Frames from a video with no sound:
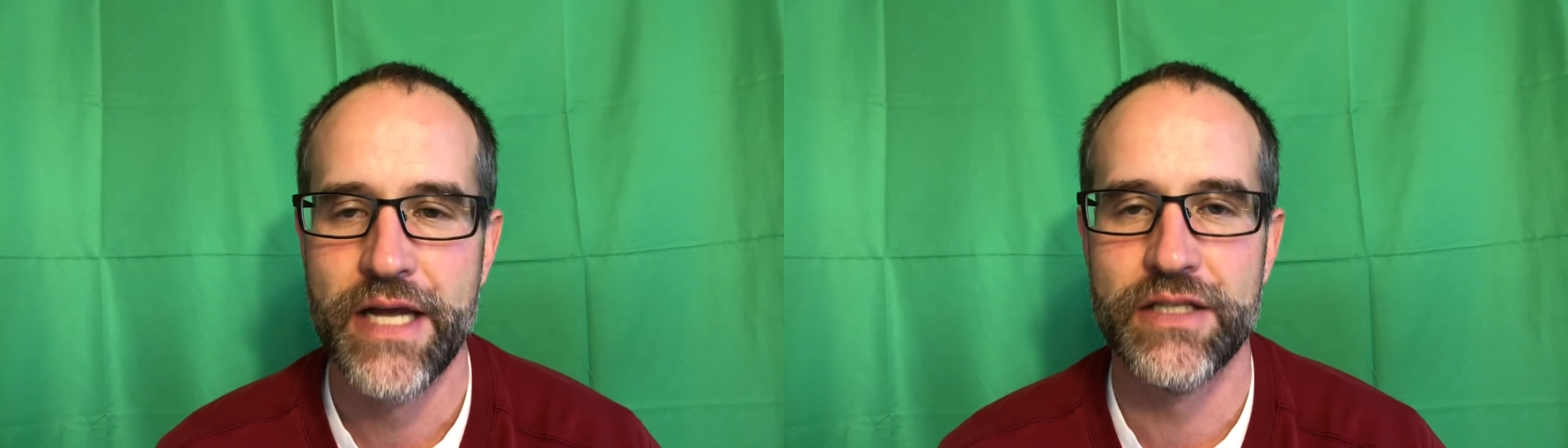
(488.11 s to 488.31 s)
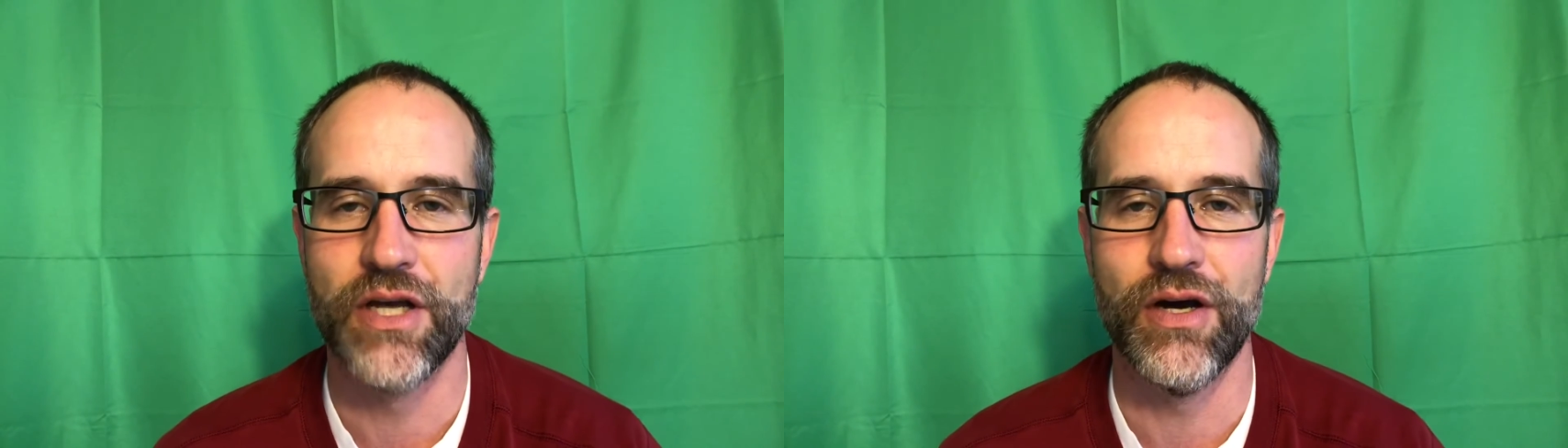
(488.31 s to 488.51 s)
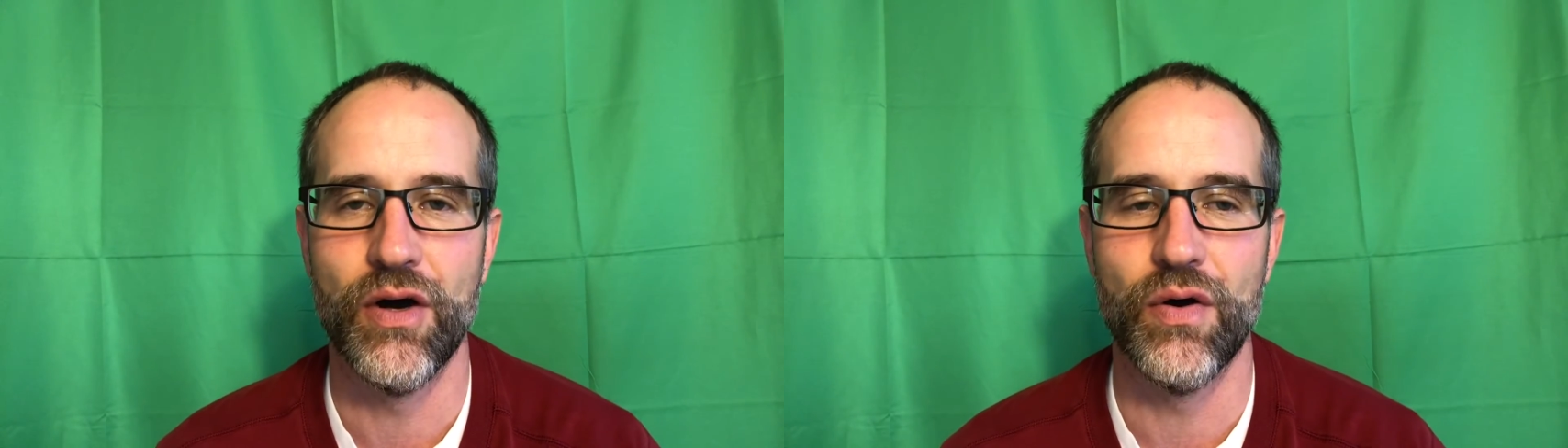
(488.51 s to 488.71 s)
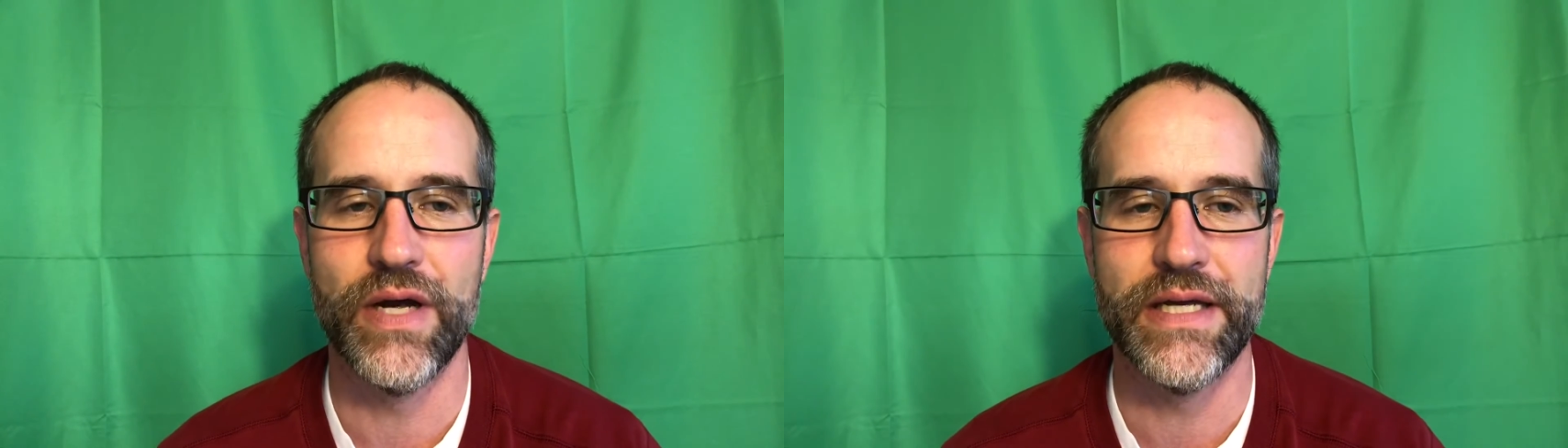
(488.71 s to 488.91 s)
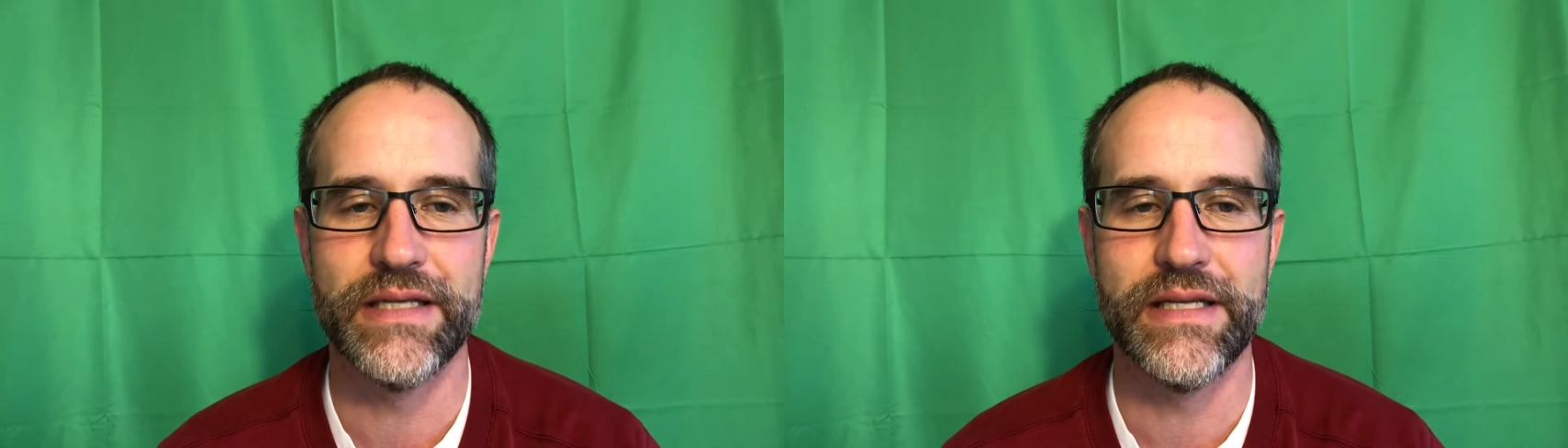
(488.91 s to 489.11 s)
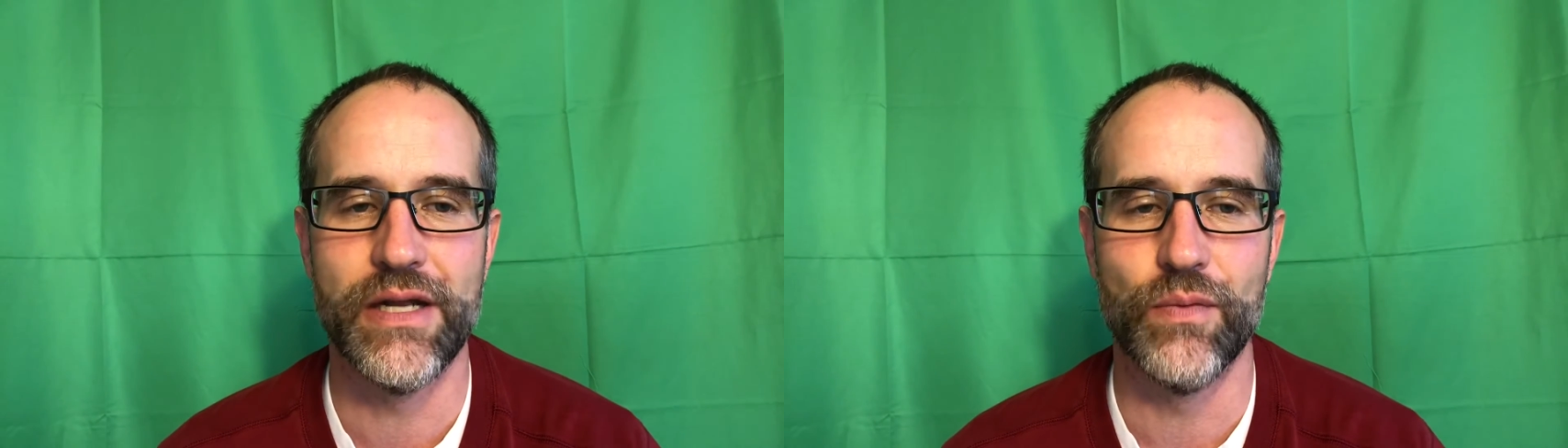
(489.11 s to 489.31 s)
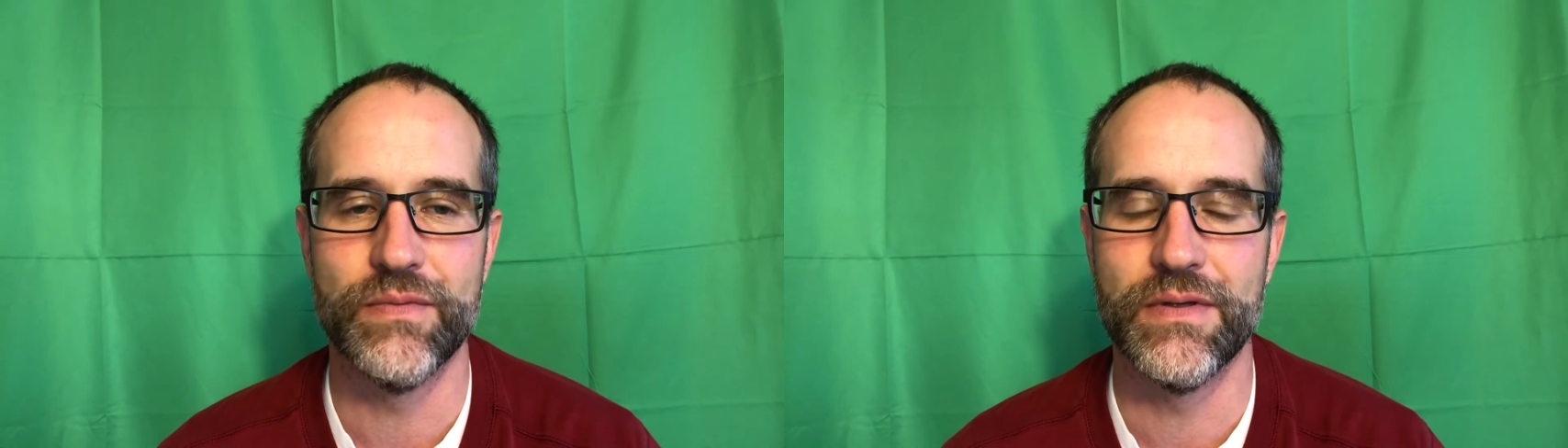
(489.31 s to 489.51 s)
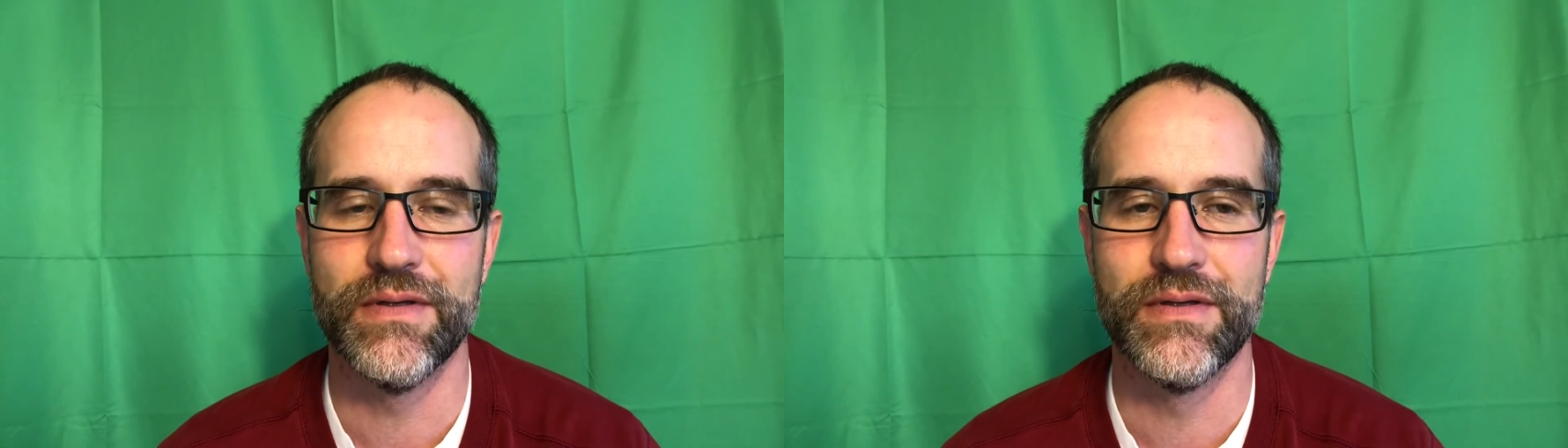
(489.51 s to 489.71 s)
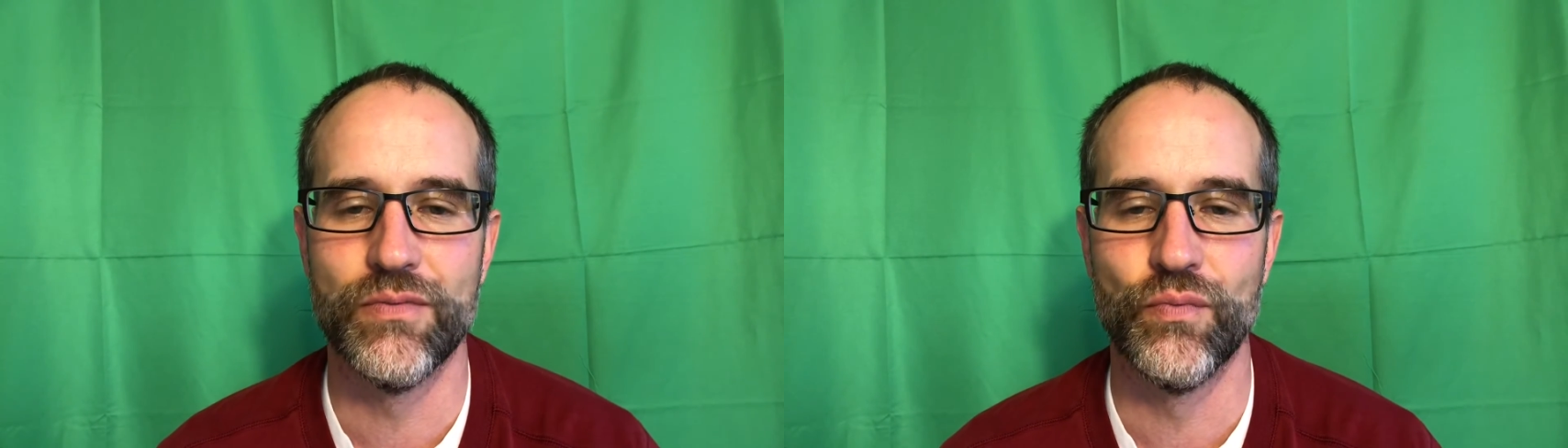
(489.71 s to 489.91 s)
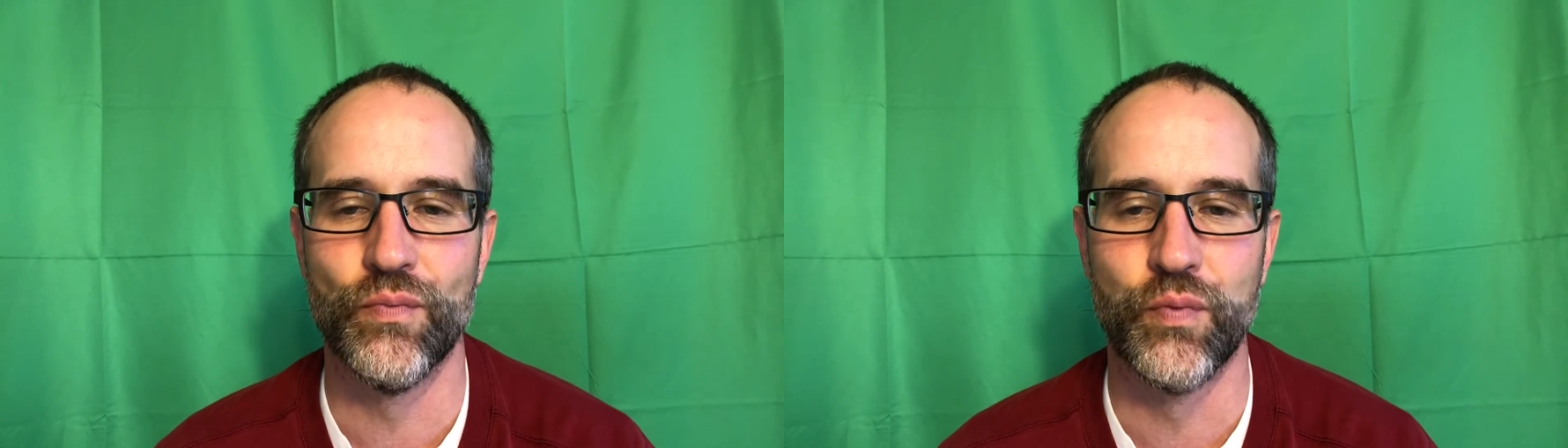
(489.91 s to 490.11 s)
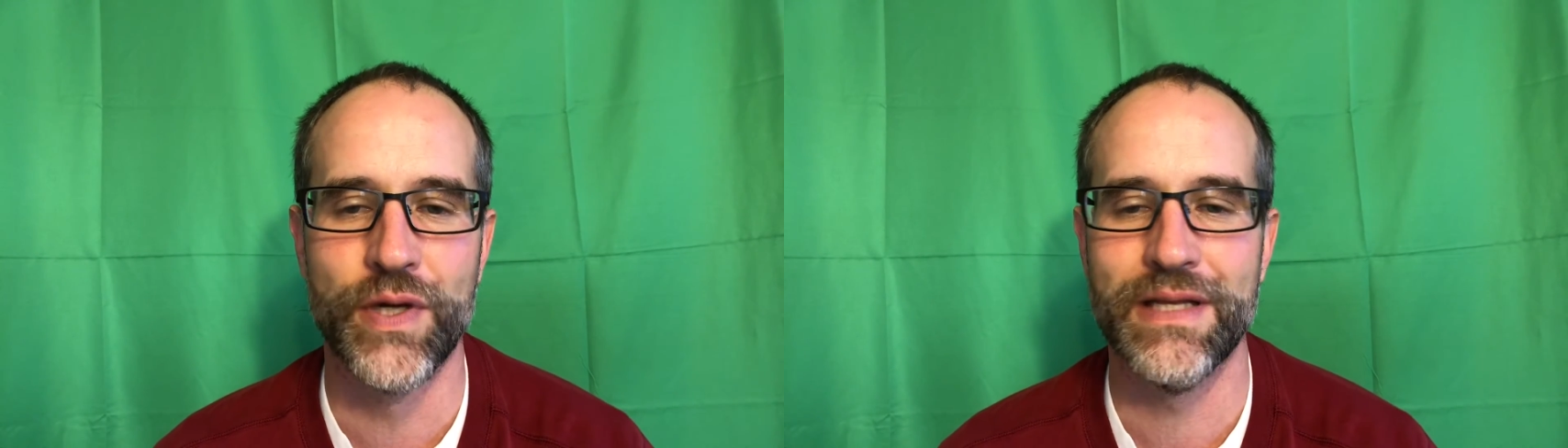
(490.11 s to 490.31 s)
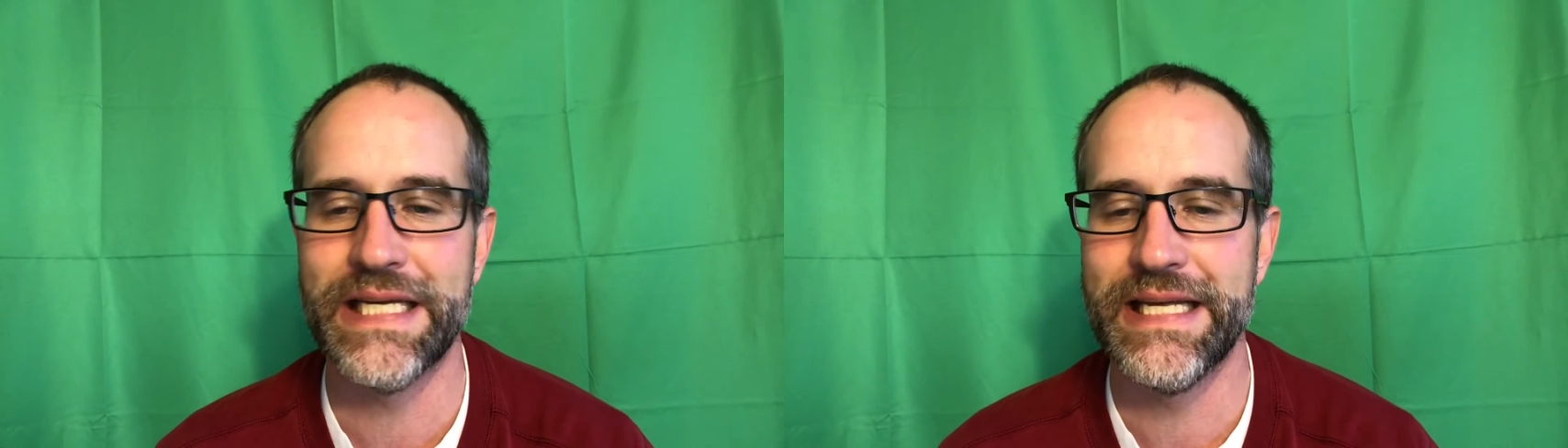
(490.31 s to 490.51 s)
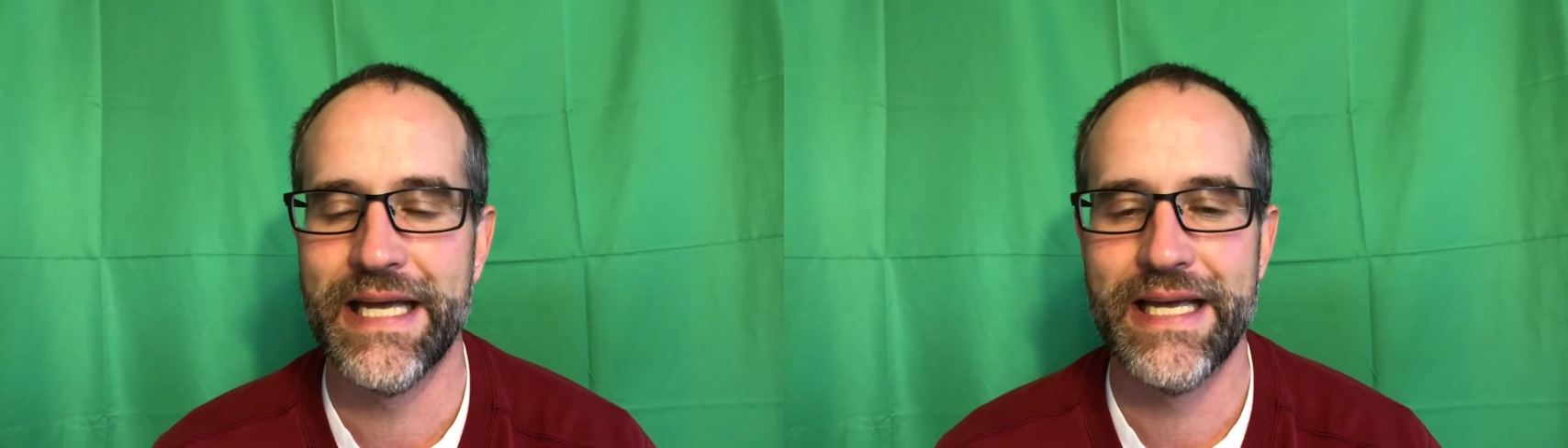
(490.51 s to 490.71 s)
So really,